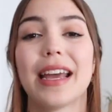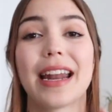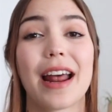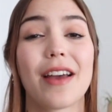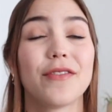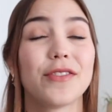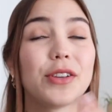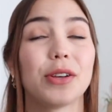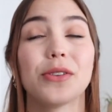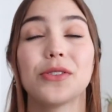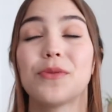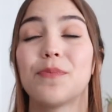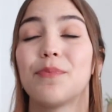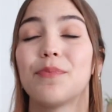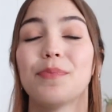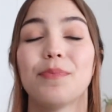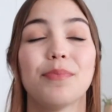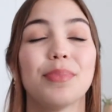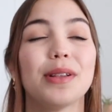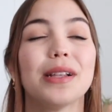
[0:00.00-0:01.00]
And I've sold
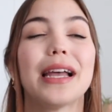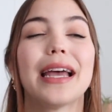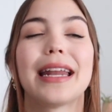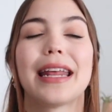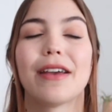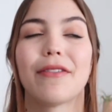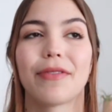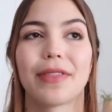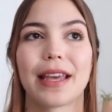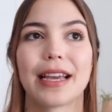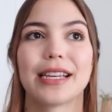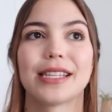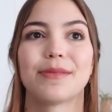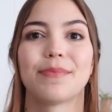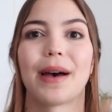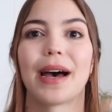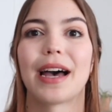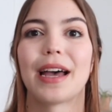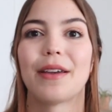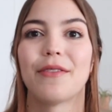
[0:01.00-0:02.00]
plenty of things
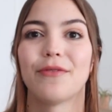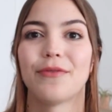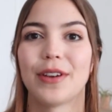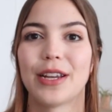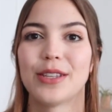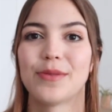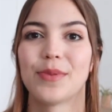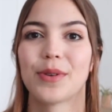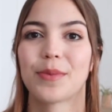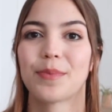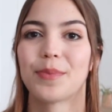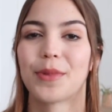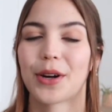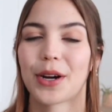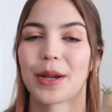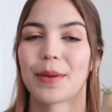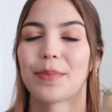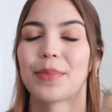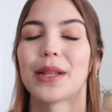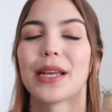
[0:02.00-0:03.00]
by Facebook
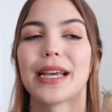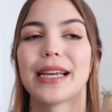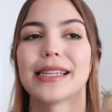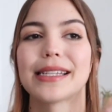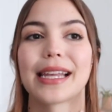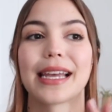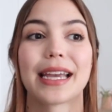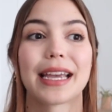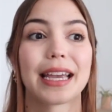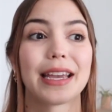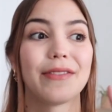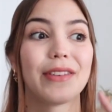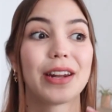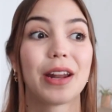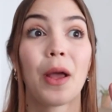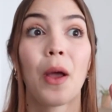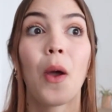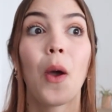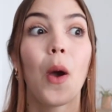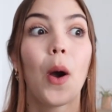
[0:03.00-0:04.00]
Marketplace, like even